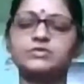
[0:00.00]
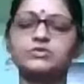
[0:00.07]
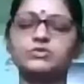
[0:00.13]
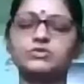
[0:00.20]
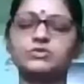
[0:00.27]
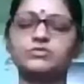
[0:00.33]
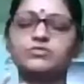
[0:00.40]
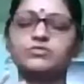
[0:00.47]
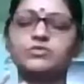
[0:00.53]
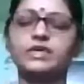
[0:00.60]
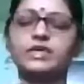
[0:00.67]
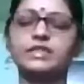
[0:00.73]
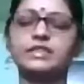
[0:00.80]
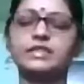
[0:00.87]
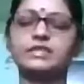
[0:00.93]
you should
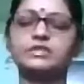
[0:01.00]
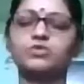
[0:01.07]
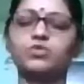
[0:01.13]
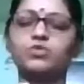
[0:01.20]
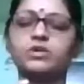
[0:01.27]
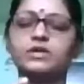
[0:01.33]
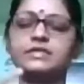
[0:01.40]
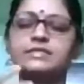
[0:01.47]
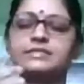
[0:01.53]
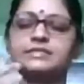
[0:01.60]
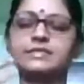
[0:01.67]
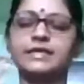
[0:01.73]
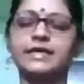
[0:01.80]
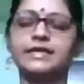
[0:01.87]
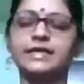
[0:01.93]
feel that coolness is
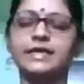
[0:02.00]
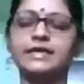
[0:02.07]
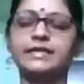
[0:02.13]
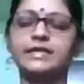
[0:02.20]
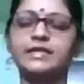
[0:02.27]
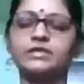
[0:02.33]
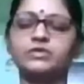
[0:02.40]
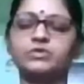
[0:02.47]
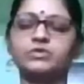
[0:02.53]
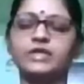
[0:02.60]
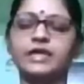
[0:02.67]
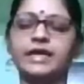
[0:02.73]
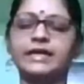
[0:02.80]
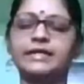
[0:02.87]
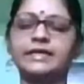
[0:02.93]
radiating through
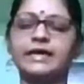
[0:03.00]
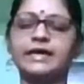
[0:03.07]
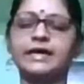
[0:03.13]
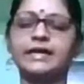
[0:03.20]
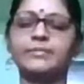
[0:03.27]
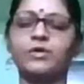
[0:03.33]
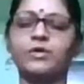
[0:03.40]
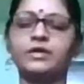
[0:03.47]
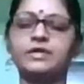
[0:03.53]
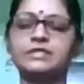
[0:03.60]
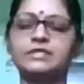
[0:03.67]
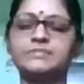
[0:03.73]
the entire body,